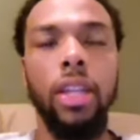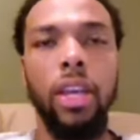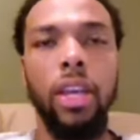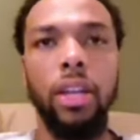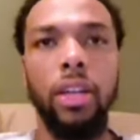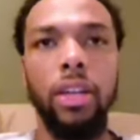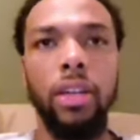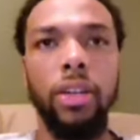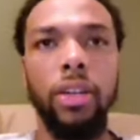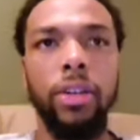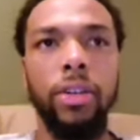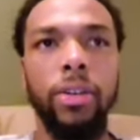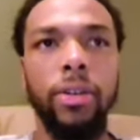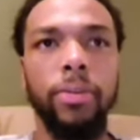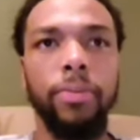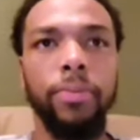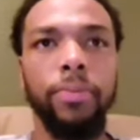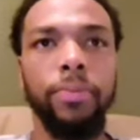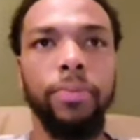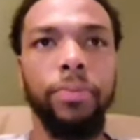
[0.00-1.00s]
that
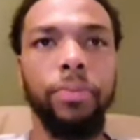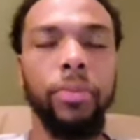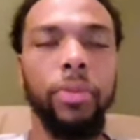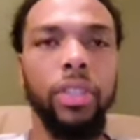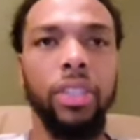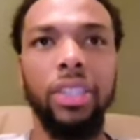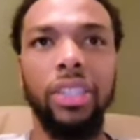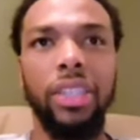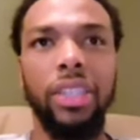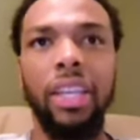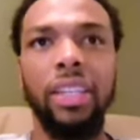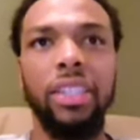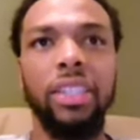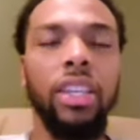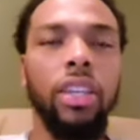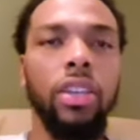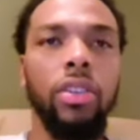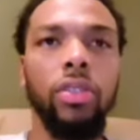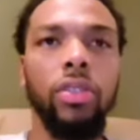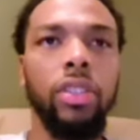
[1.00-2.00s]
um just that
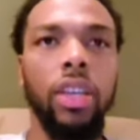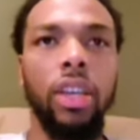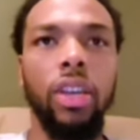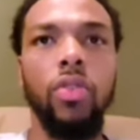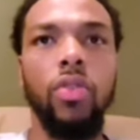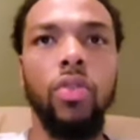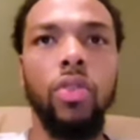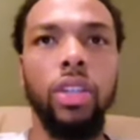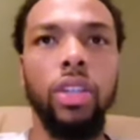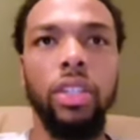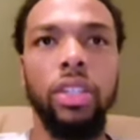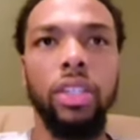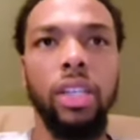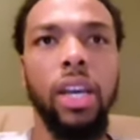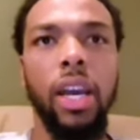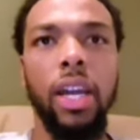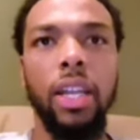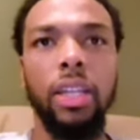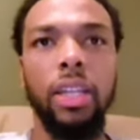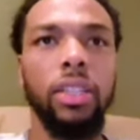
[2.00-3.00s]
skill set going
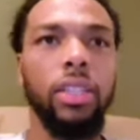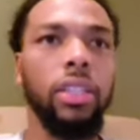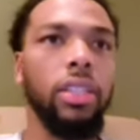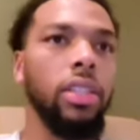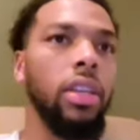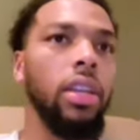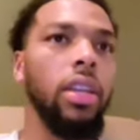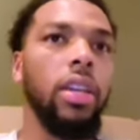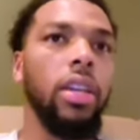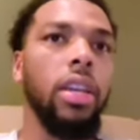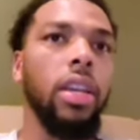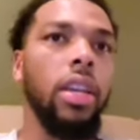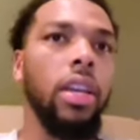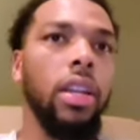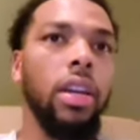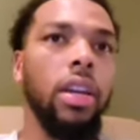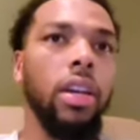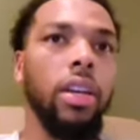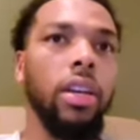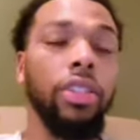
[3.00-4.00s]
into college,
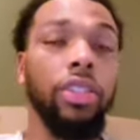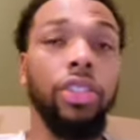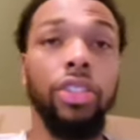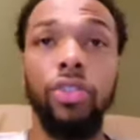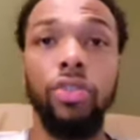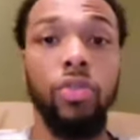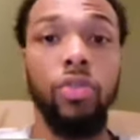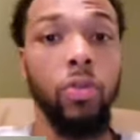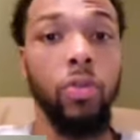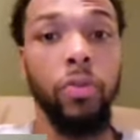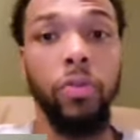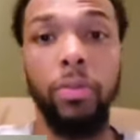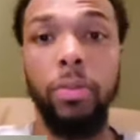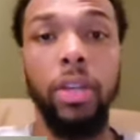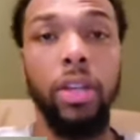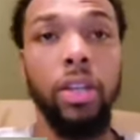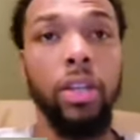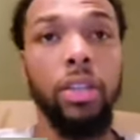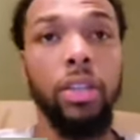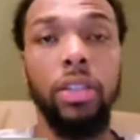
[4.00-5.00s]
and uh, it just grew
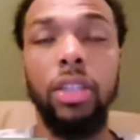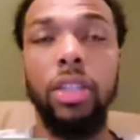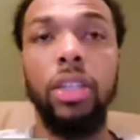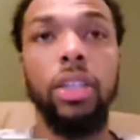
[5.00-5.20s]
from there.